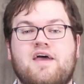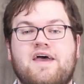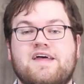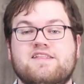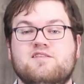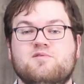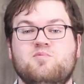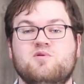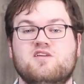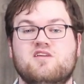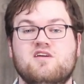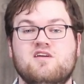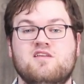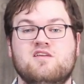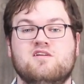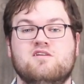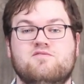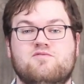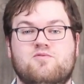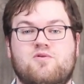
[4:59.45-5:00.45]
at the
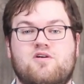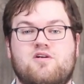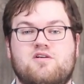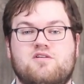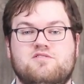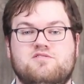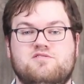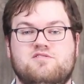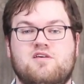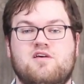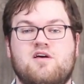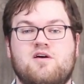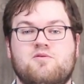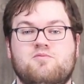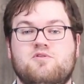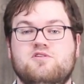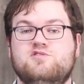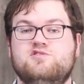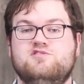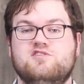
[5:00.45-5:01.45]
beginning of words,
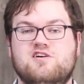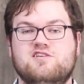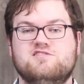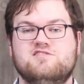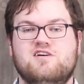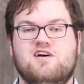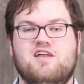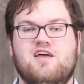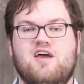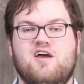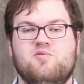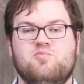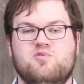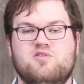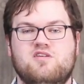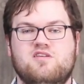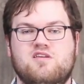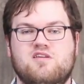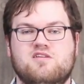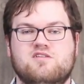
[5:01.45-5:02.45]
which does not
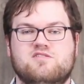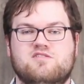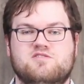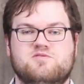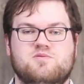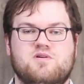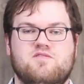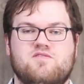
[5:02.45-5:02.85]
happen in English.